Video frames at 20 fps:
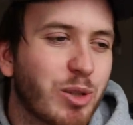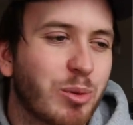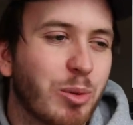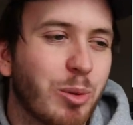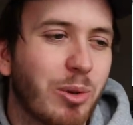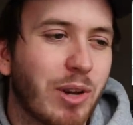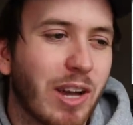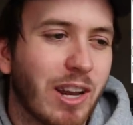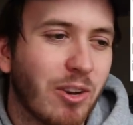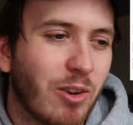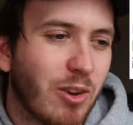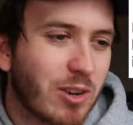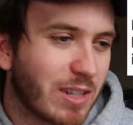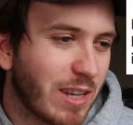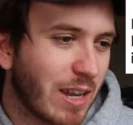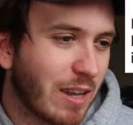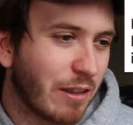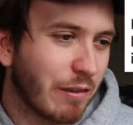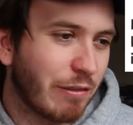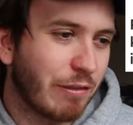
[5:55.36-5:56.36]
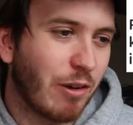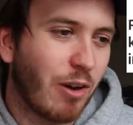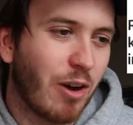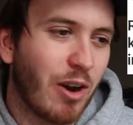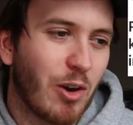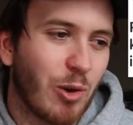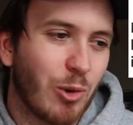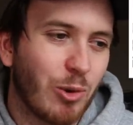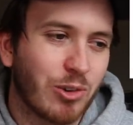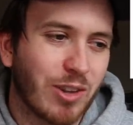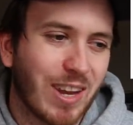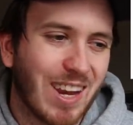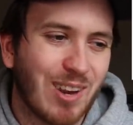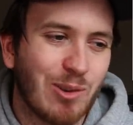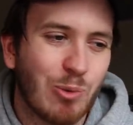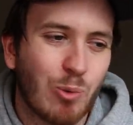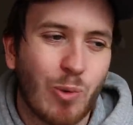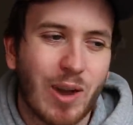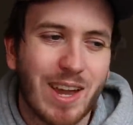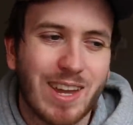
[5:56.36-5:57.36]
Richmond will get knocked out the finals
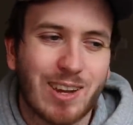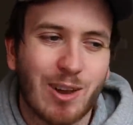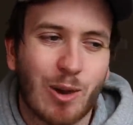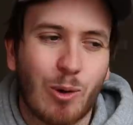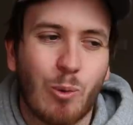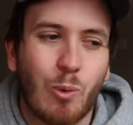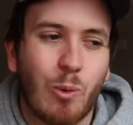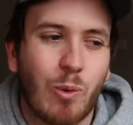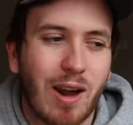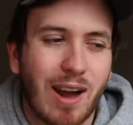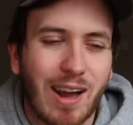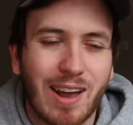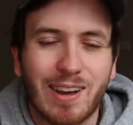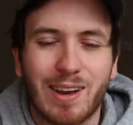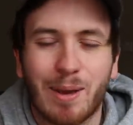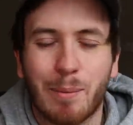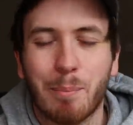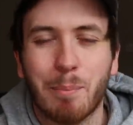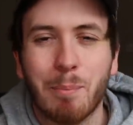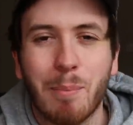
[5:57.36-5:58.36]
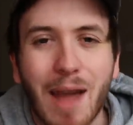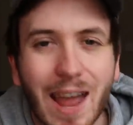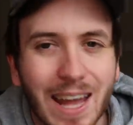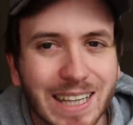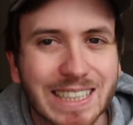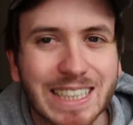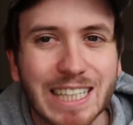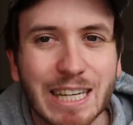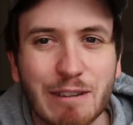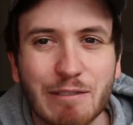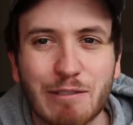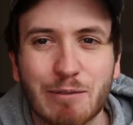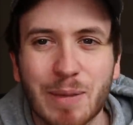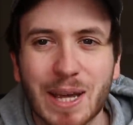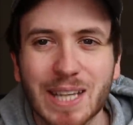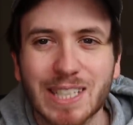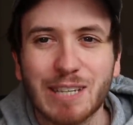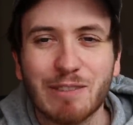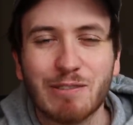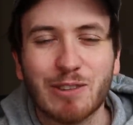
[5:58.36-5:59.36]
in week one. Massive,
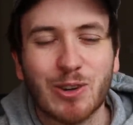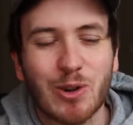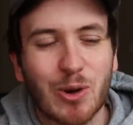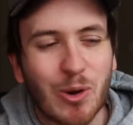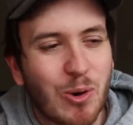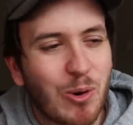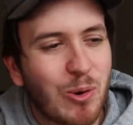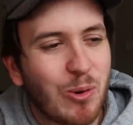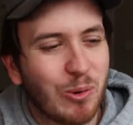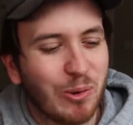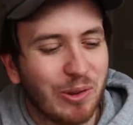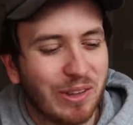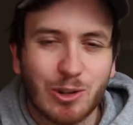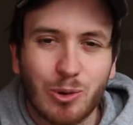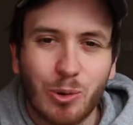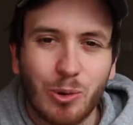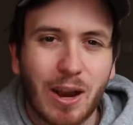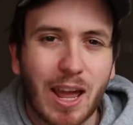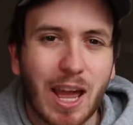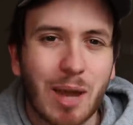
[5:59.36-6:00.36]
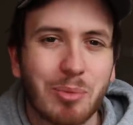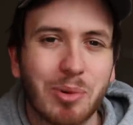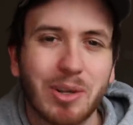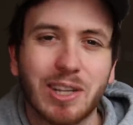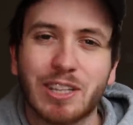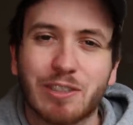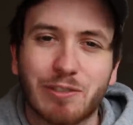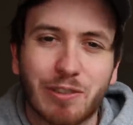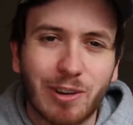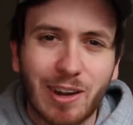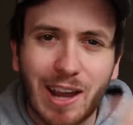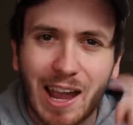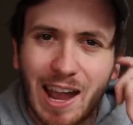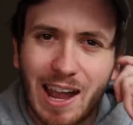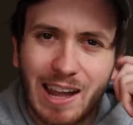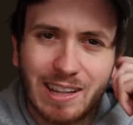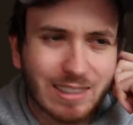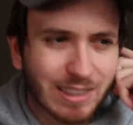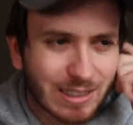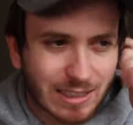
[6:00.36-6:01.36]
massive call. It could happen. It's very
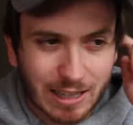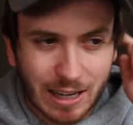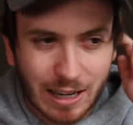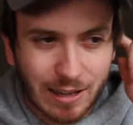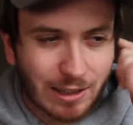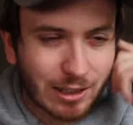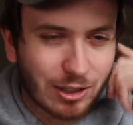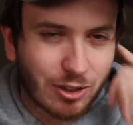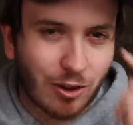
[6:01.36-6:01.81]
hard to stay at